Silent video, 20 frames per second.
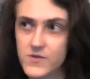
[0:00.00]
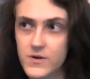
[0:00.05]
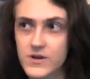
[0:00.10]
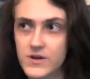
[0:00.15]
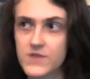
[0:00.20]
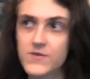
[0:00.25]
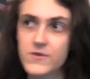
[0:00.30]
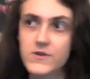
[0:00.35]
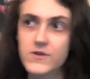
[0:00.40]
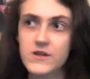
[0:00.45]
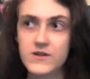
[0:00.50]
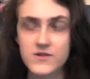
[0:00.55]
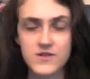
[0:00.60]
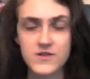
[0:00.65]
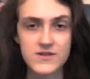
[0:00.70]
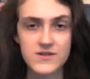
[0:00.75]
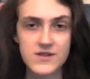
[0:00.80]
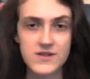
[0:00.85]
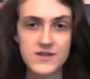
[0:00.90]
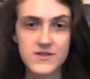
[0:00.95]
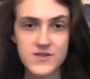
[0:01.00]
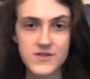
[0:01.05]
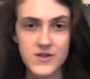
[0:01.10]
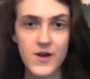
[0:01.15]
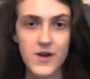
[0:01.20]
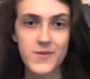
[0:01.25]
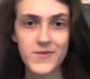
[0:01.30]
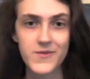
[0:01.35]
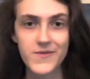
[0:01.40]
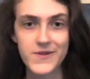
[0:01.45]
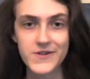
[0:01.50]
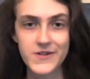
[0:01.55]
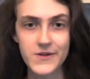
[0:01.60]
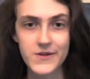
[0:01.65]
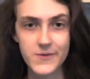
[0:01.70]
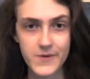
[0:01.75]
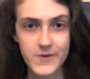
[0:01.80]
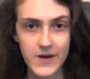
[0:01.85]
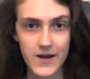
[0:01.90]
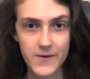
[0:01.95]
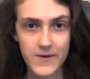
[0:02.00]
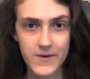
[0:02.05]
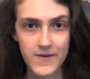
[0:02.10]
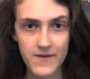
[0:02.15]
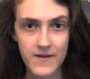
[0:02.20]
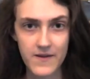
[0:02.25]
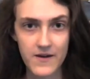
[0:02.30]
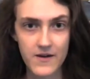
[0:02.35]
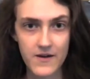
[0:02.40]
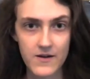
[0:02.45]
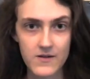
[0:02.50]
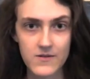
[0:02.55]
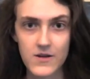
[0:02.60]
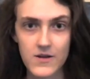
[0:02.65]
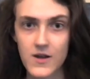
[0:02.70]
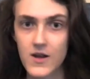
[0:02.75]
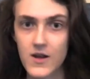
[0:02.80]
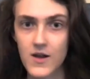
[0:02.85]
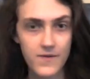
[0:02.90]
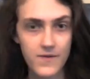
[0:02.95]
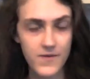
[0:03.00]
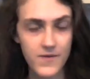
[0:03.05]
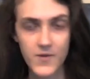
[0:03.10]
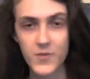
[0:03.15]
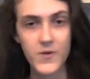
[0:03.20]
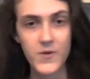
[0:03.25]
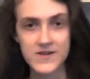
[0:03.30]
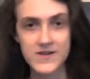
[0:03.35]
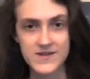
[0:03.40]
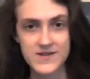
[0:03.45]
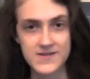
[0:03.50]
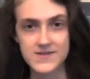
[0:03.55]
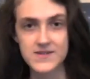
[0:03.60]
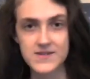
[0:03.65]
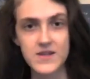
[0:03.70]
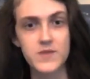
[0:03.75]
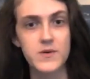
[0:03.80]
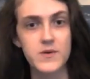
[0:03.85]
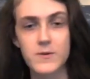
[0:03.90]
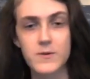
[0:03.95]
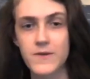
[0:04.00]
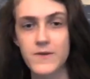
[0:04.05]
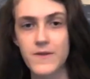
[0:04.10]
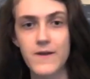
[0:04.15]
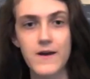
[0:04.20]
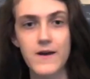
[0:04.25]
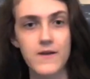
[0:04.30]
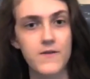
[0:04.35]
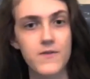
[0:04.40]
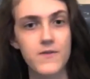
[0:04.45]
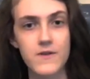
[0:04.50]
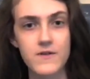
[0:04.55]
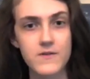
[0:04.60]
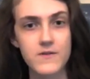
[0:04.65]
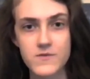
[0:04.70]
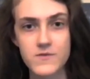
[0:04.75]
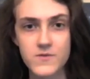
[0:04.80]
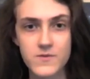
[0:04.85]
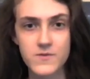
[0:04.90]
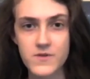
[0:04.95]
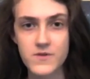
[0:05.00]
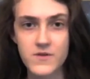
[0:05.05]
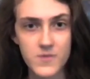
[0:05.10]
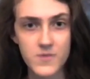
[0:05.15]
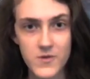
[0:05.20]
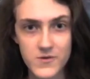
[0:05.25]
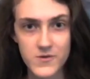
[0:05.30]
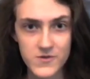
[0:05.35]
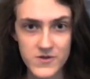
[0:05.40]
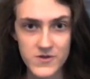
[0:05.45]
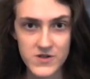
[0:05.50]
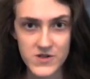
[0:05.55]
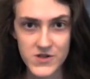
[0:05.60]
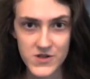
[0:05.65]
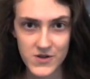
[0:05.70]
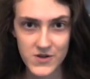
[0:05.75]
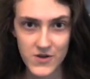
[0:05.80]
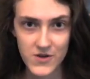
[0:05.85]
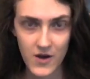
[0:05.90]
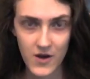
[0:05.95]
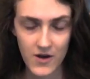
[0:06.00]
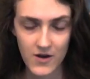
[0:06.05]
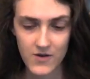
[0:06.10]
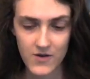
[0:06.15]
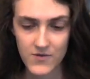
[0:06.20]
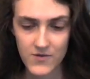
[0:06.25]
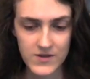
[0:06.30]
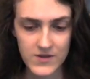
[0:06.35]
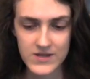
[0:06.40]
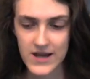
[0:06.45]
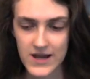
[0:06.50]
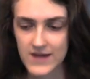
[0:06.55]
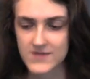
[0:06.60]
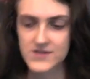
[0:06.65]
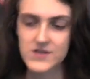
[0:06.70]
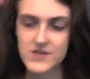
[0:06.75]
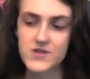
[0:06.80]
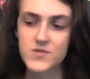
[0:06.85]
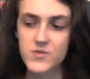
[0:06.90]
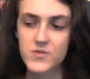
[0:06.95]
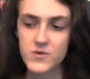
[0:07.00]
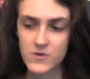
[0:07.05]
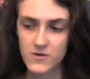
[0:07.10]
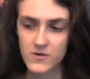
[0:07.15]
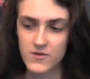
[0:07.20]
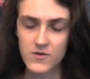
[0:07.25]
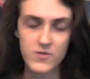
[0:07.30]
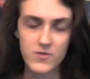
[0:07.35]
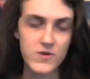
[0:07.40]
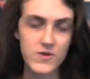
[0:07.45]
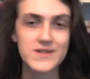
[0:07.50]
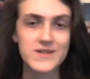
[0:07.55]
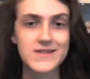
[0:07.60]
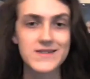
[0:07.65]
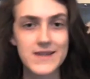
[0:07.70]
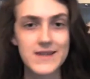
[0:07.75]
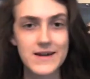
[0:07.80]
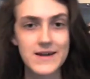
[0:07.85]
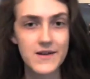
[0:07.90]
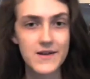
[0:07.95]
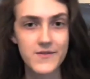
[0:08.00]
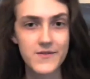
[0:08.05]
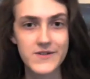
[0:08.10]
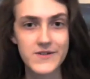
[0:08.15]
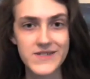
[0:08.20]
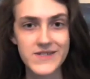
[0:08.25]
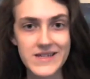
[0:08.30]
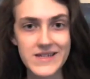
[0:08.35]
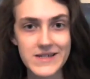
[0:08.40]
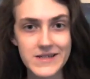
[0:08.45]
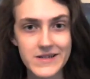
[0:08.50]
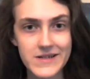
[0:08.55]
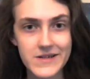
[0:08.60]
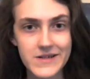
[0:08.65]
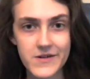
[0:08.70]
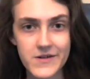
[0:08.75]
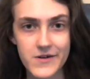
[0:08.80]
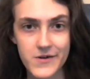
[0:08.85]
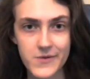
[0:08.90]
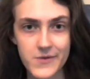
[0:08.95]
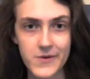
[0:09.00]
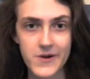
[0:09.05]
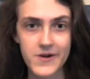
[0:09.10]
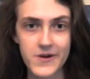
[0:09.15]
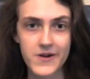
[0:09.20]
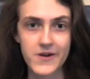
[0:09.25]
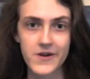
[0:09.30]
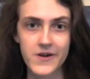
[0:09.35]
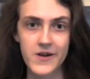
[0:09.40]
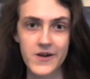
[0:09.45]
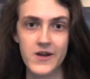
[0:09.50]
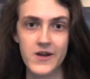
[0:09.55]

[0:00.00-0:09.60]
full years since they had stopped fishing when I went there. And the place is teeming with life. Like, it was one of the most fantastic, beautiful places I had ever seen underwater.